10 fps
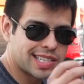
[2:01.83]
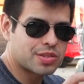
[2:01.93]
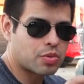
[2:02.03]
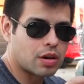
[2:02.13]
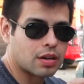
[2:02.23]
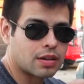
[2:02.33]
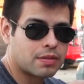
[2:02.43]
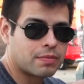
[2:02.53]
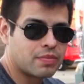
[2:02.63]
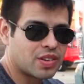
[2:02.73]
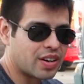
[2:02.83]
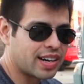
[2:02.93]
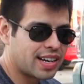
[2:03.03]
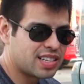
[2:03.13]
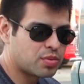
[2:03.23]
is wrong.
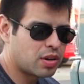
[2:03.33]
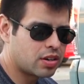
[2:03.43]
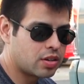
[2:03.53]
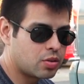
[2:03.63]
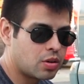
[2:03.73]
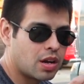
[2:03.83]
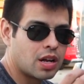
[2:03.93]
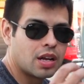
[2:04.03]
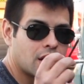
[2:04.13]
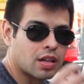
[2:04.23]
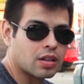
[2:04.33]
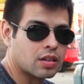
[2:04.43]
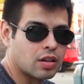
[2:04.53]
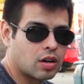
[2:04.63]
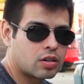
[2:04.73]
Alright guys, you want to do
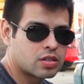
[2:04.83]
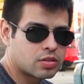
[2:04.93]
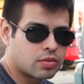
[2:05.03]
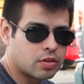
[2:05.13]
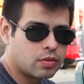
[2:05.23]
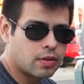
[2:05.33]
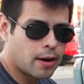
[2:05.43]
longer screw,